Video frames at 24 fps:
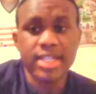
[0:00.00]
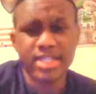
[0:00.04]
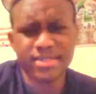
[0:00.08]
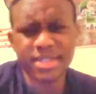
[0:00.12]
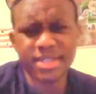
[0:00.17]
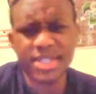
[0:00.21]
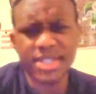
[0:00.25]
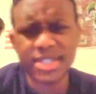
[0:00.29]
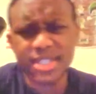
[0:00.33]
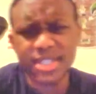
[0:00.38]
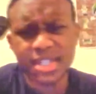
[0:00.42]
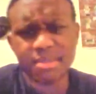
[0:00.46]

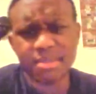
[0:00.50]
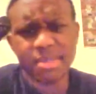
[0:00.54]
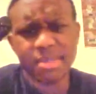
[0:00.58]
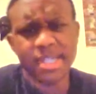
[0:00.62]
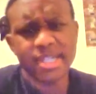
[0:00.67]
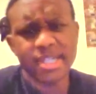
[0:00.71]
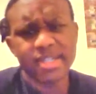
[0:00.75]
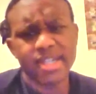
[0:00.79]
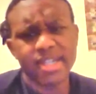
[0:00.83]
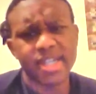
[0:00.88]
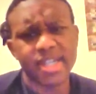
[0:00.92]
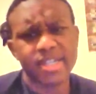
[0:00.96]
eventually I'm gonna
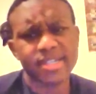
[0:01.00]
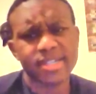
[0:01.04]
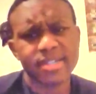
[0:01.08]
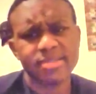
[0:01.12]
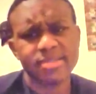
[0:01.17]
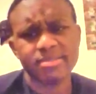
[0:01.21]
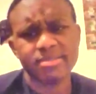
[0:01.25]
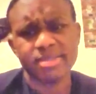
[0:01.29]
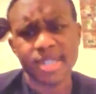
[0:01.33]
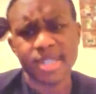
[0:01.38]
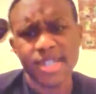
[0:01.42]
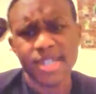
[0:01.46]
get like
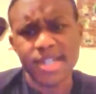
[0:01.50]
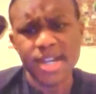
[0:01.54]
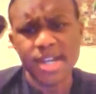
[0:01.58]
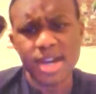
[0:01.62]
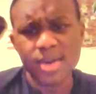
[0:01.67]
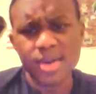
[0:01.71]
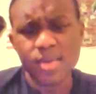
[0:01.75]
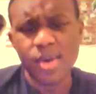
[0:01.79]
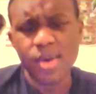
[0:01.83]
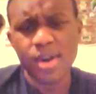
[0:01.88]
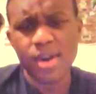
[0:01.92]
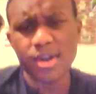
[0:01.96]

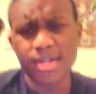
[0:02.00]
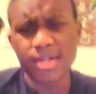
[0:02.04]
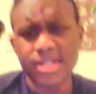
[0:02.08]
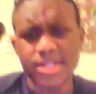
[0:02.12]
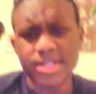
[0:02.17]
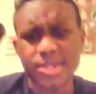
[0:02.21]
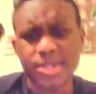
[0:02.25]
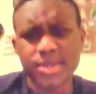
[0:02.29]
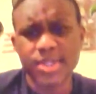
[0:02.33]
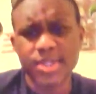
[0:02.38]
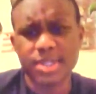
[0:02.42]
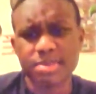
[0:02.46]
a
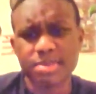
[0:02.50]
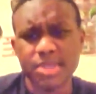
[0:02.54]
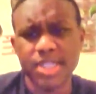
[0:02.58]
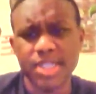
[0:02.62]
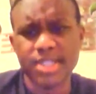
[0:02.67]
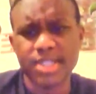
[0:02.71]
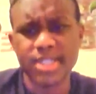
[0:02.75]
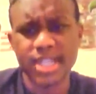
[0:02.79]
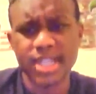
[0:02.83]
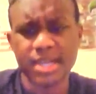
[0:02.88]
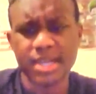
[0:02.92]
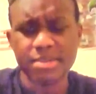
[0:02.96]
wireless
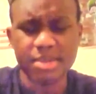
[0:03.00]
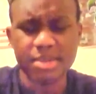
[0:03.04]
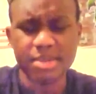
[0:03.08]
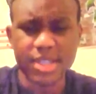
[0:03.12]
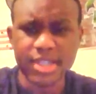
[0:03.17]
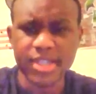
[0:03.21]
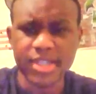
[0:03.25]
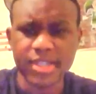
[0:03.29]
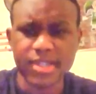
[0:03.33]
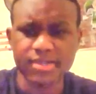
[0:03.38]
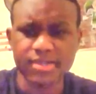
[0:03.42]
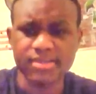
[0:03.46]
USB type
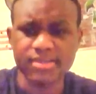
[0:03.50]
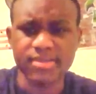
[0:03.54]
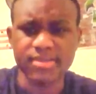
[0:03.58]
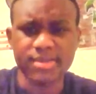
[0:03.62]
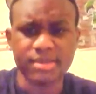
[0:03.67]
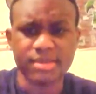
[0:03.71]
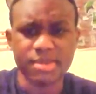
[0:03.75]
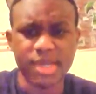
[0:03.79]
thing and